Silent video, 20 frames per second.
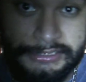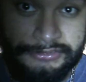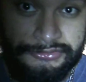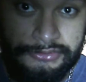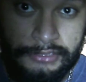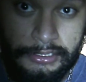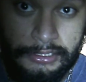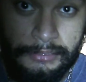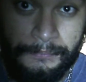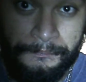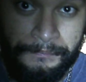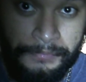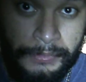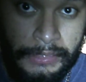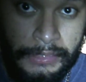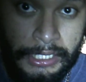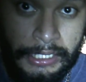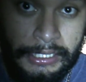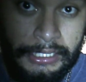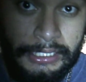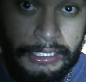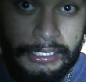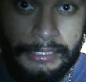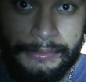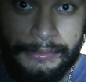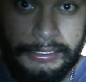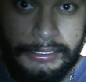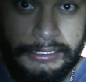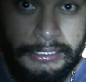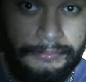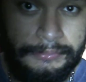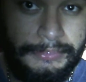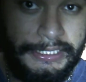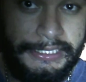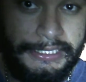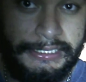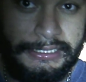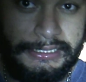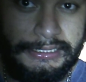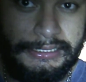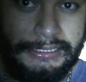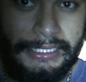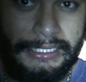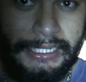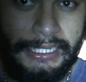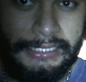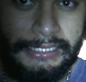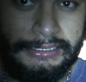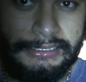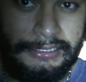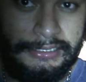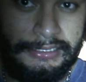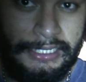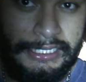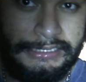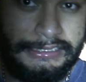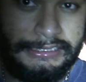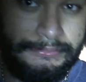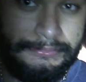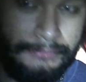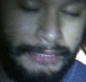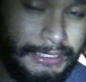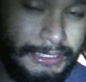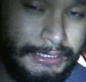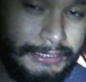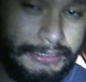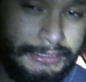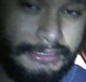from coming in at the last minute